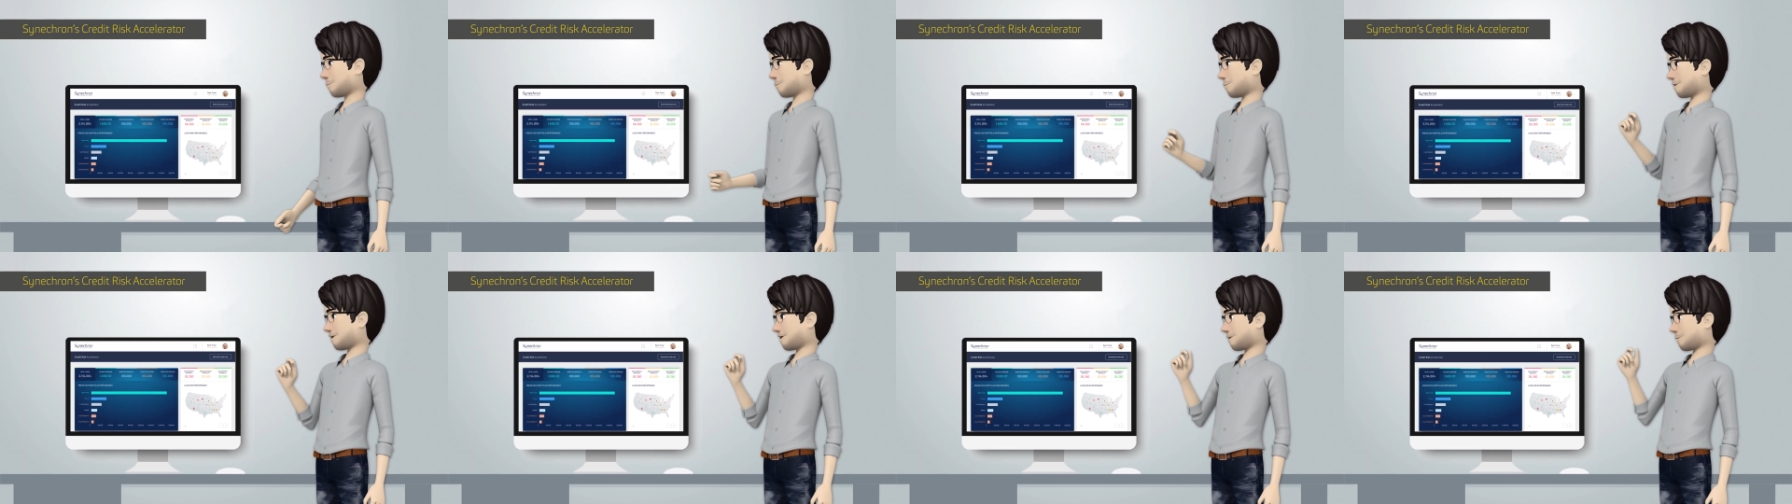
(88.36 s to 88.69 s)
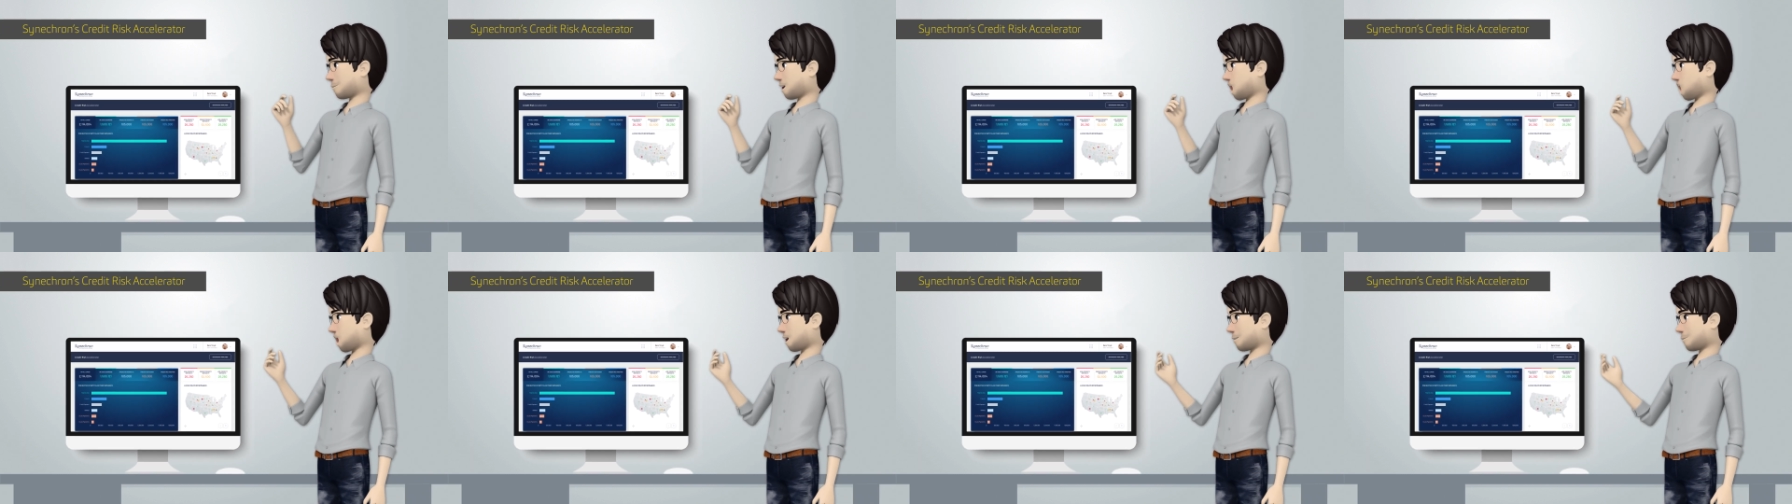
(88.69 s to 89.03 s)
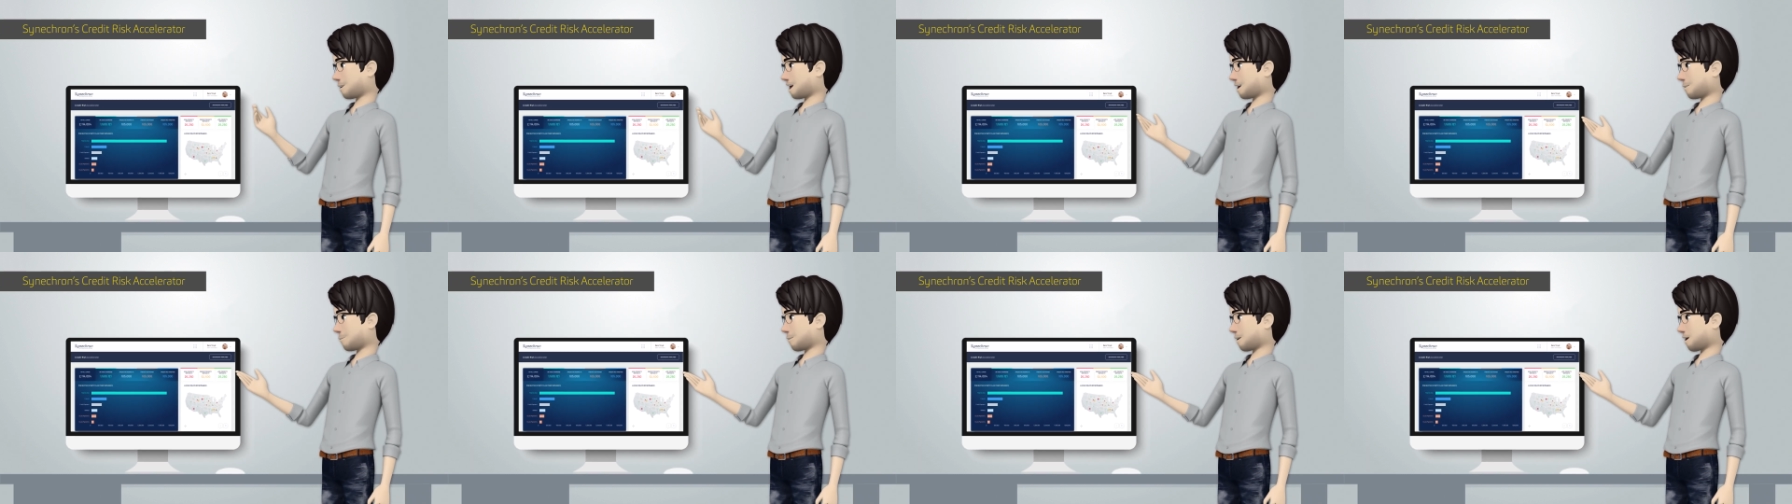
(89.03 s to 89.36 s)

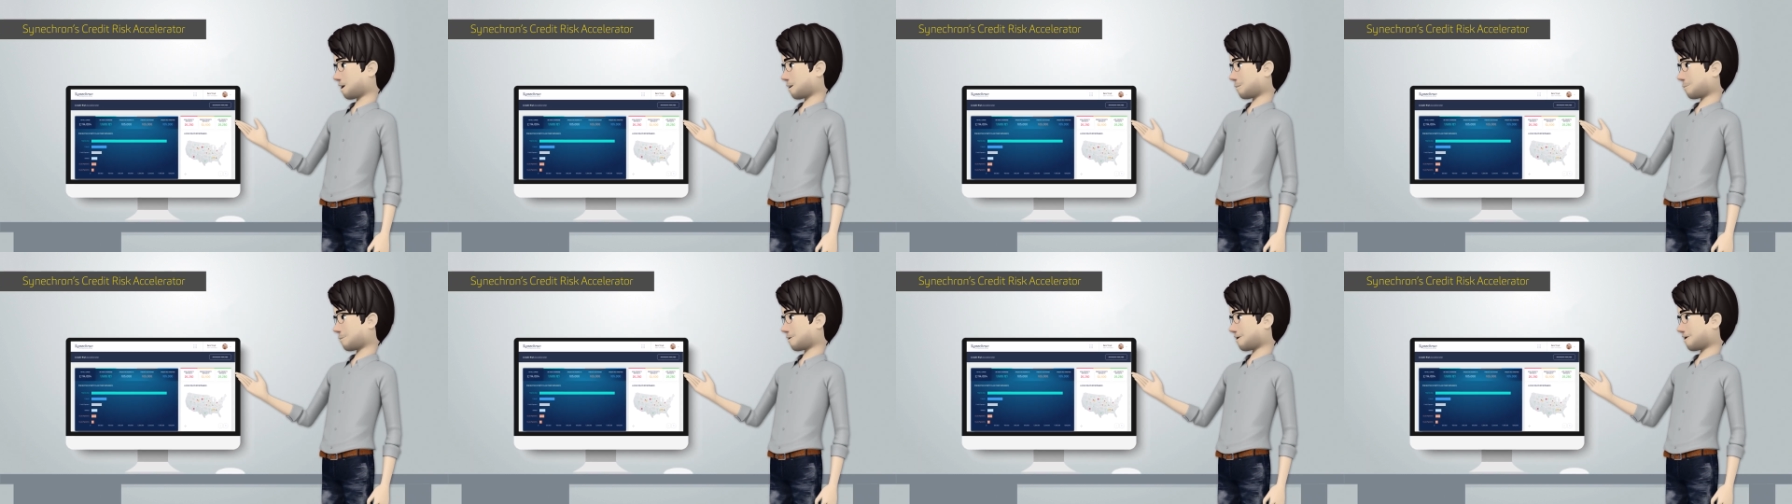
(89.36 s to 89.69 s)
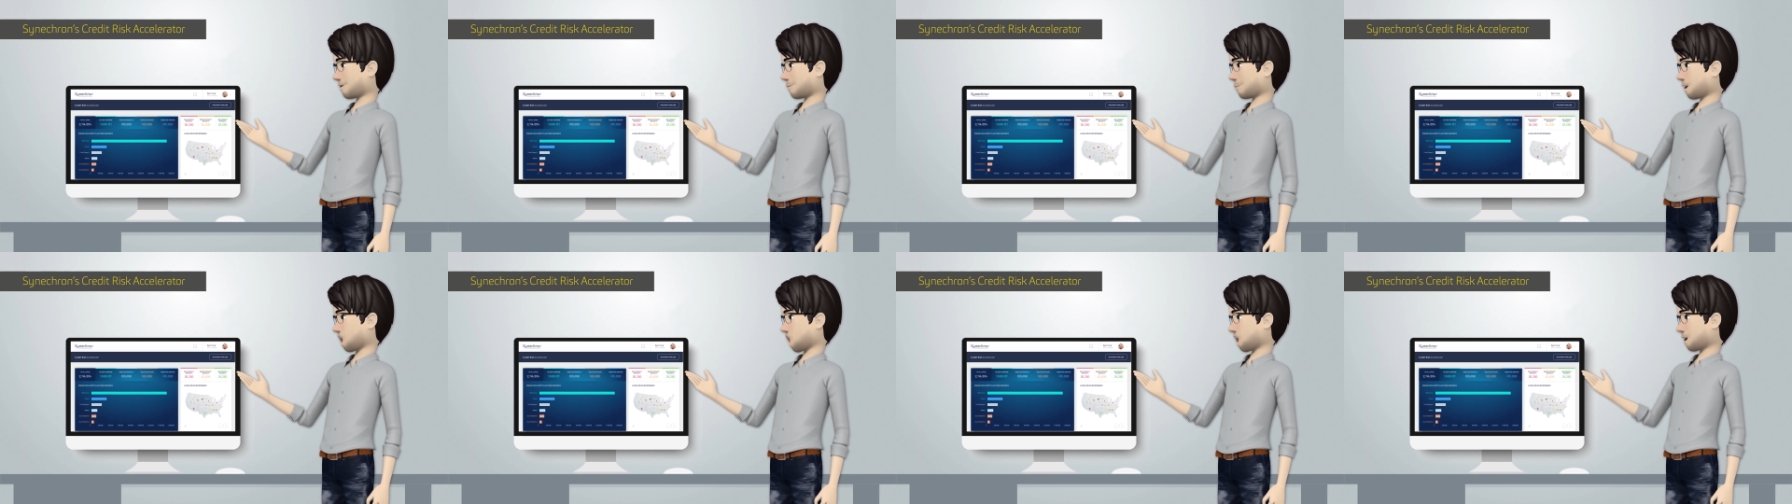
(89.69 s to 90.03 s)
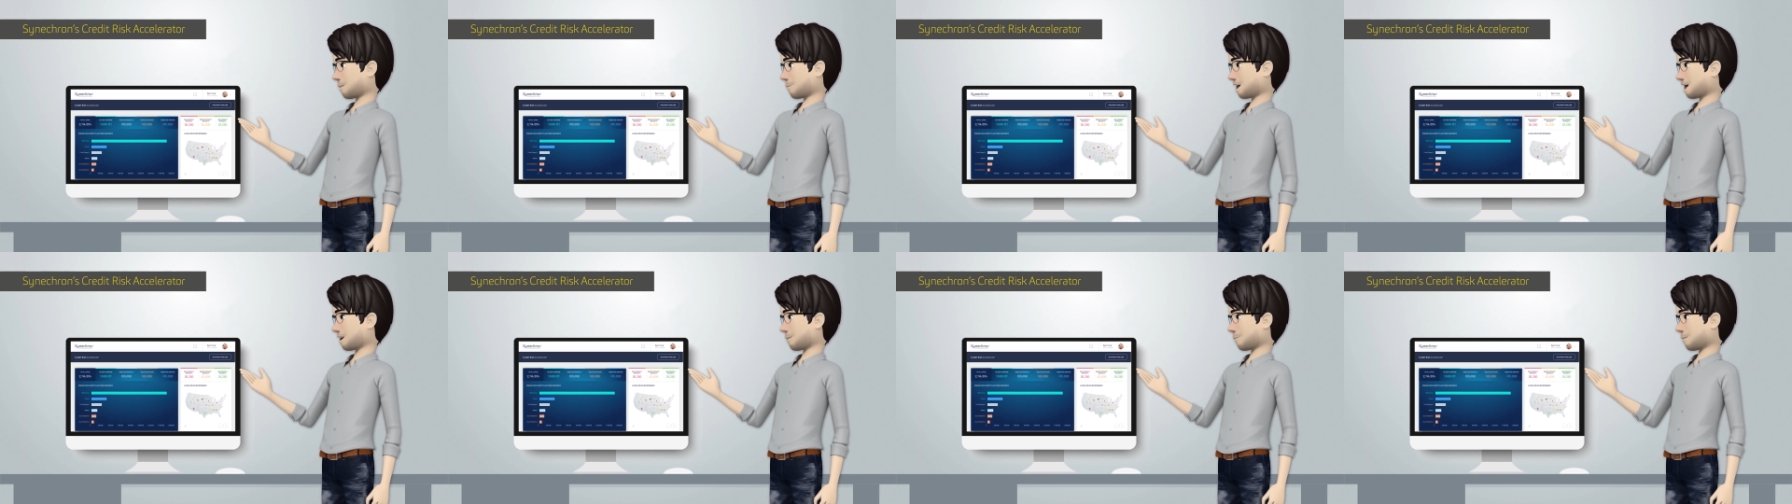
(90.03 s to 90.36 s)
Synechron's Credit Risk
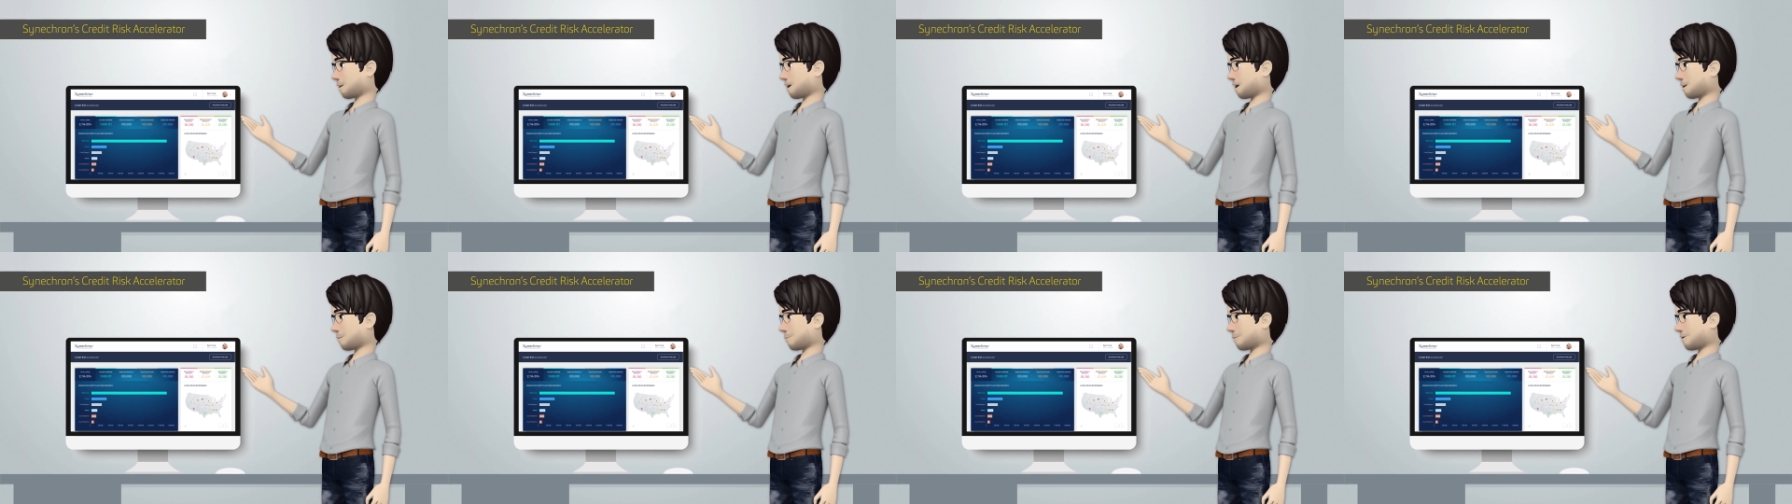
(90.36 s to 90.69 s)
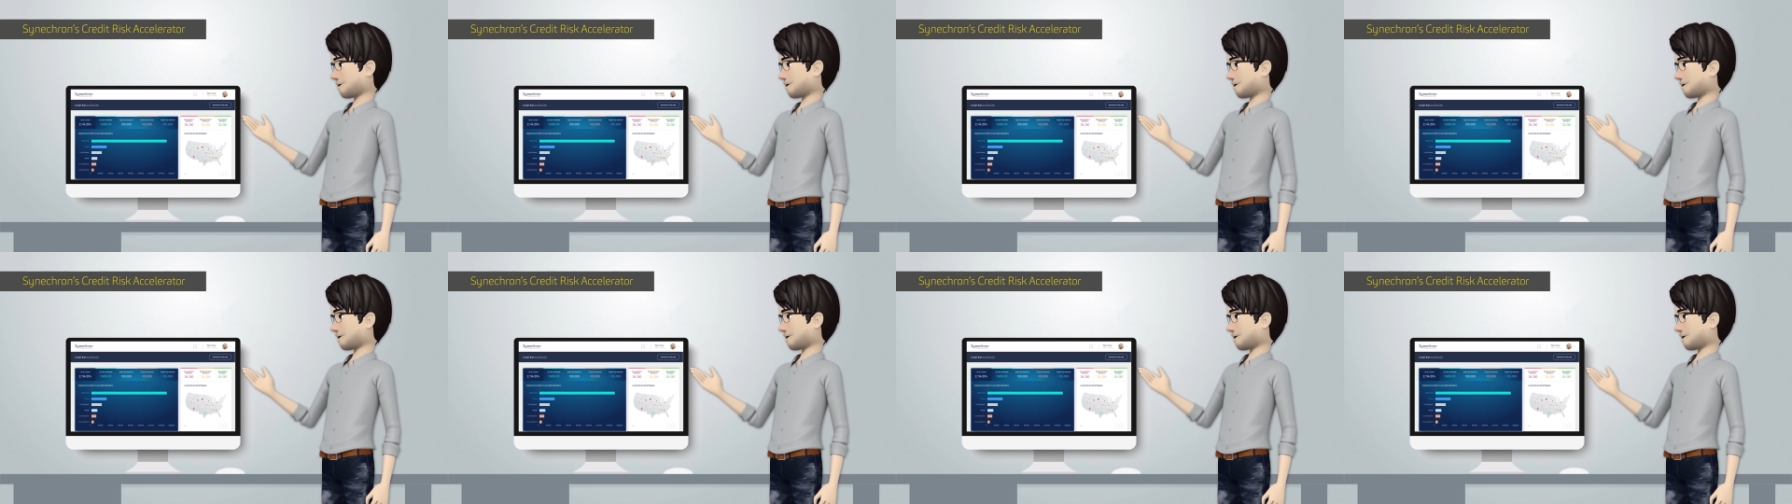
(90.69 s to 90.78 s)
Accelerator